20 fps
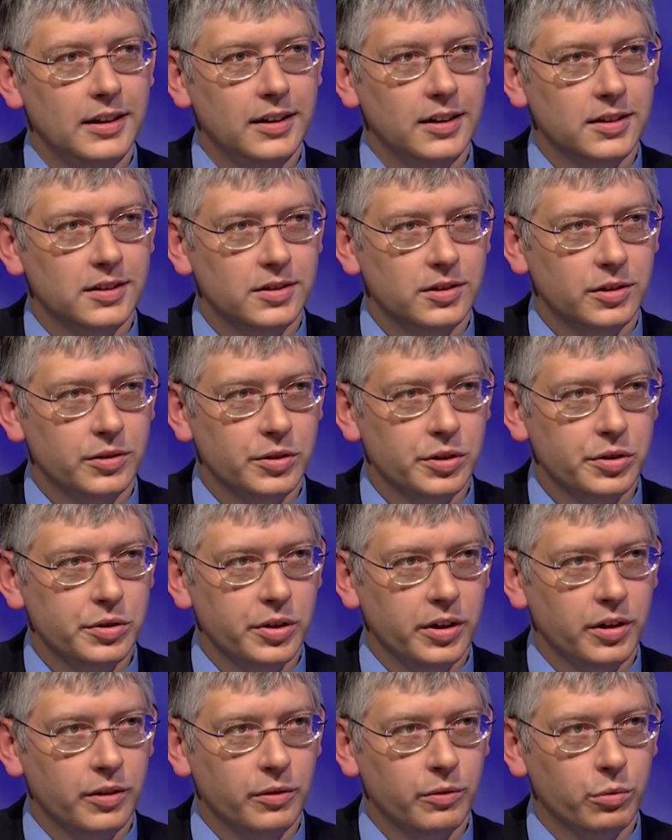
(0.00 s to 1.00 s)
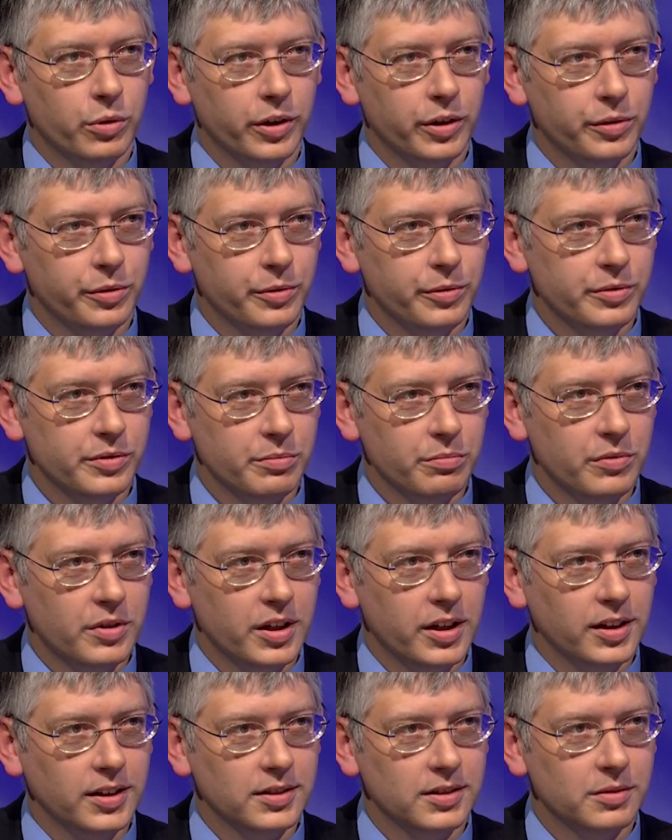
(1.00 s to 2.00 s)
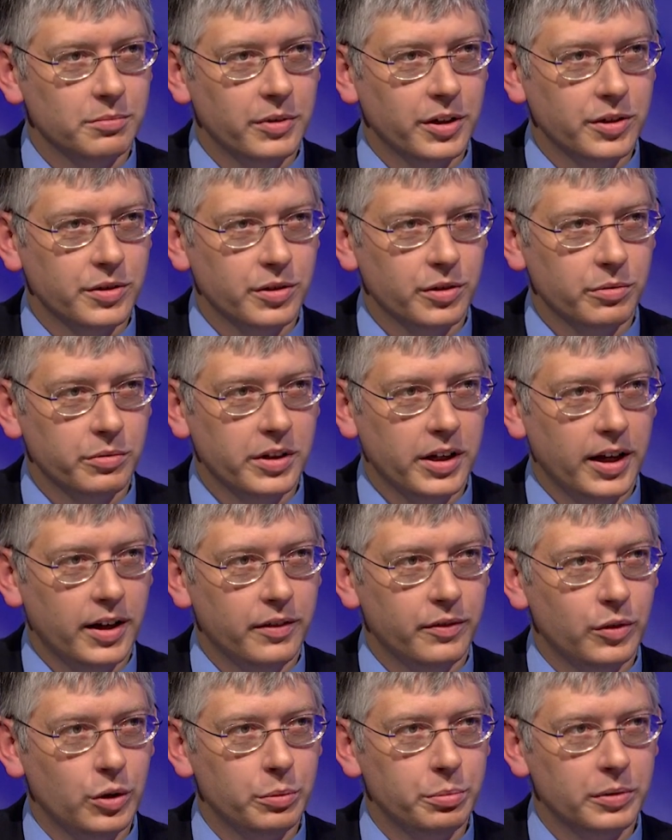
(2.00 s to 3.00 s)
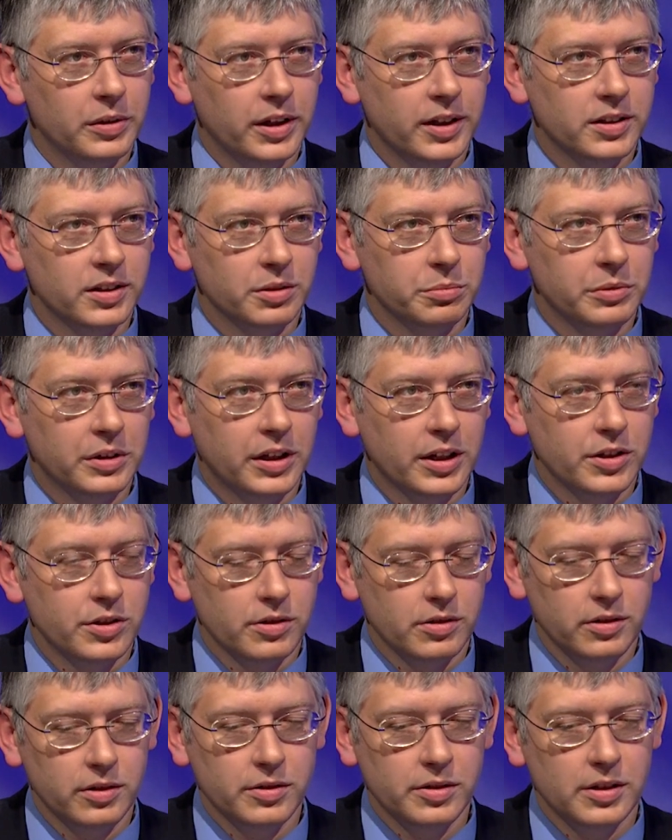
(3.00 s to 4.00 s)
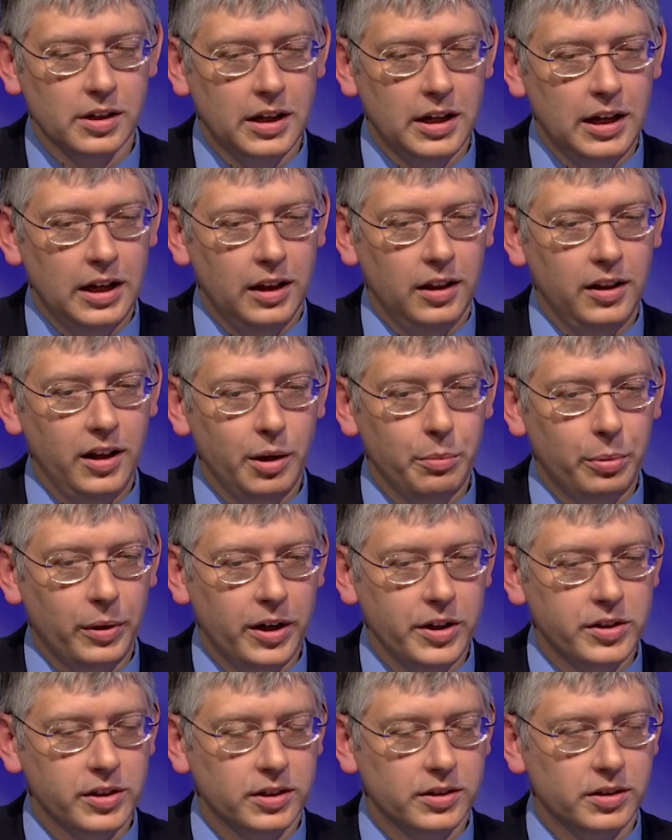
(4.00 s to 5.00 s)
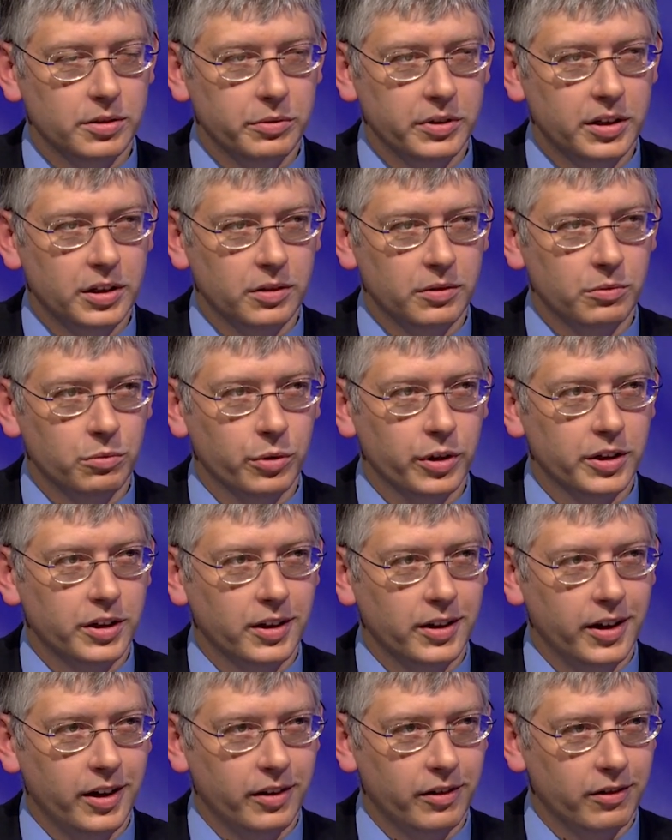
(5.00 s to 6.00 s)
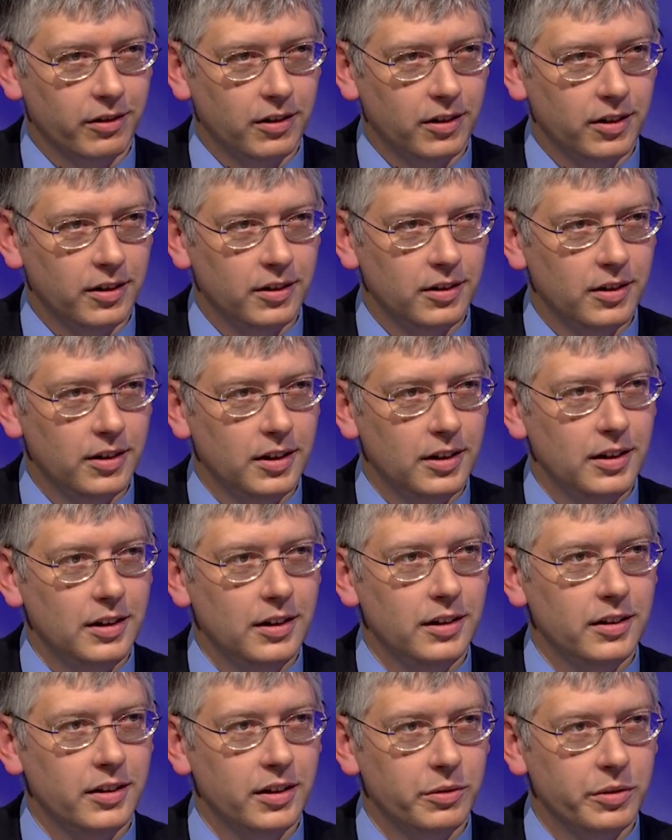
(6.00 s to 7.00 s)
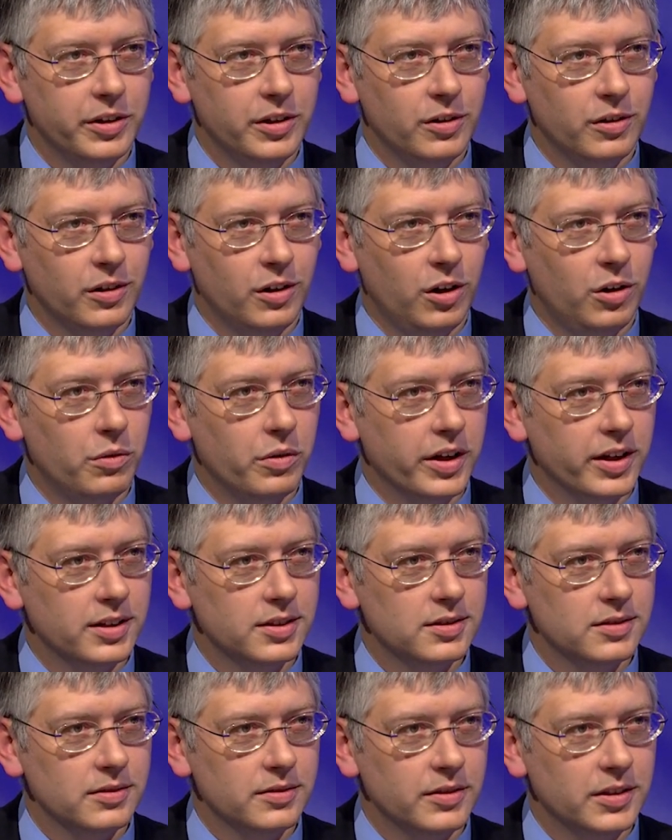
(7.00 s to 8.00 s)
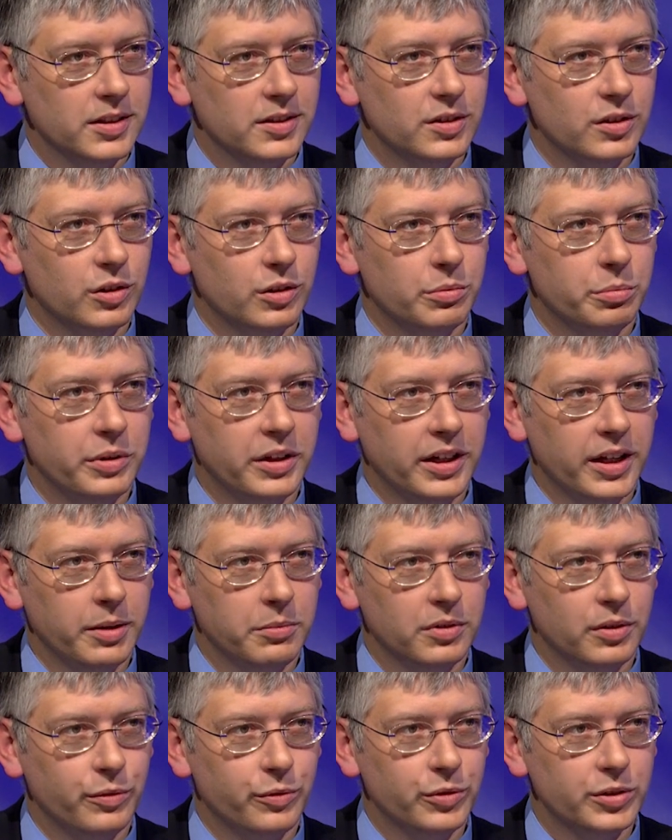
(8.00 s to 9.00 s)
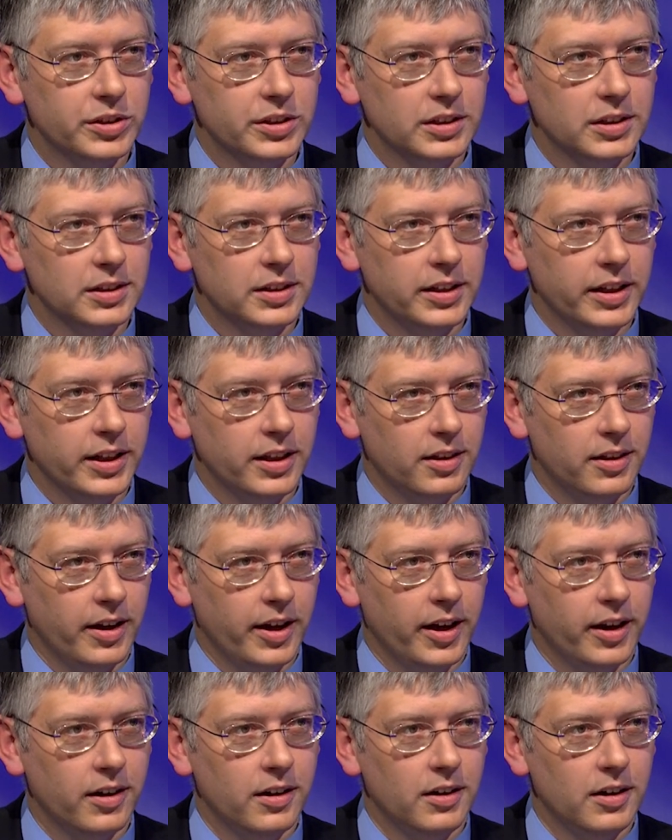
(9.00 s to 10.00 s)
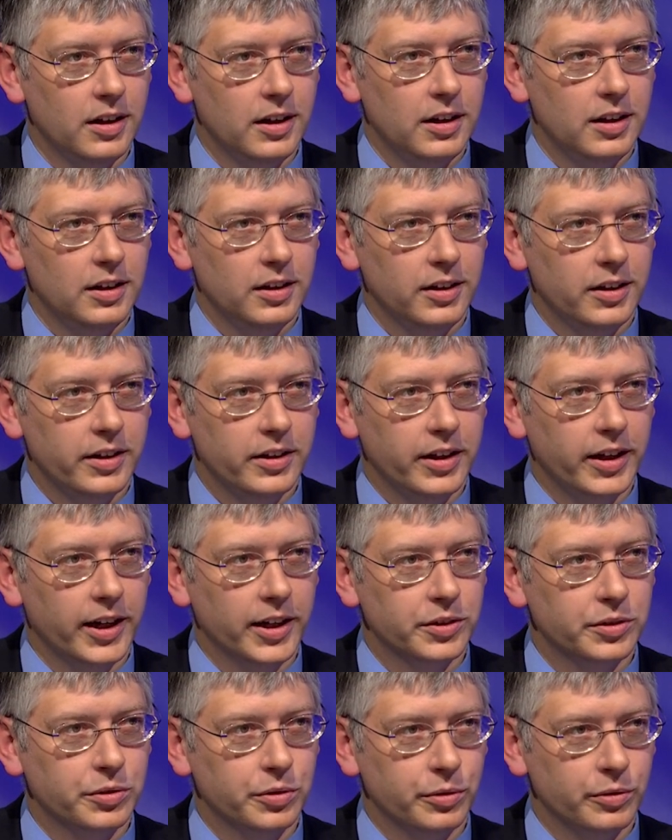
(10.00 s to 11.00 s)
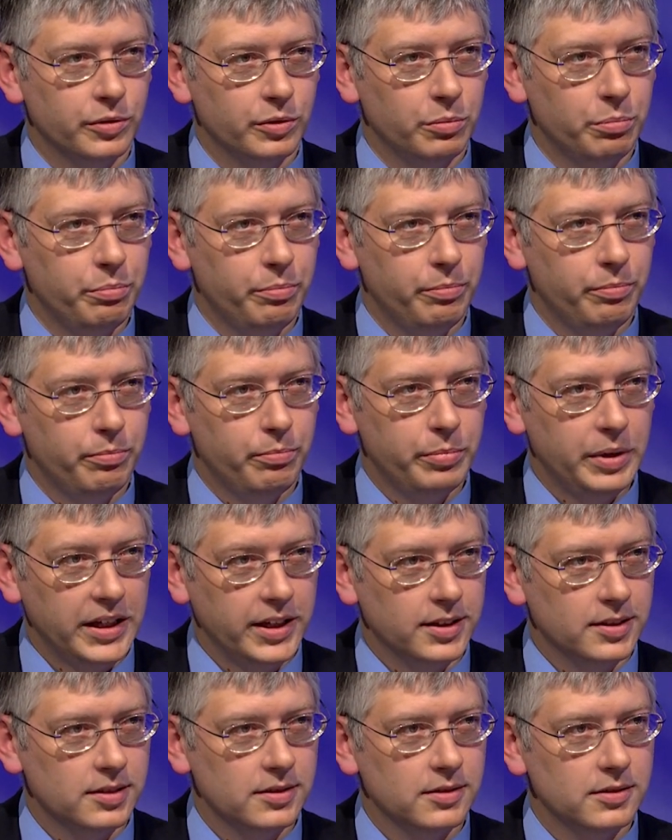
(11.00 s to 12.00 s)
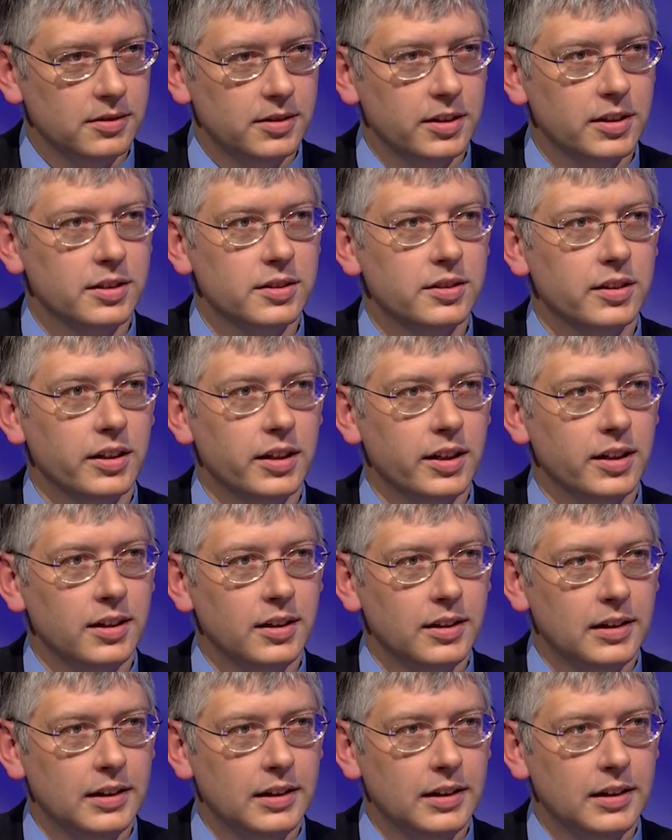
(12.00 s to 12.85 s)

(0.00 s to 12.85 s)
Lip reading: And so just trying to work through some things and make sure we have open lines of communication. There's a lot of projects that we can work together on that we don't always. And so being able to facilitate that, kind of the external piece to the city,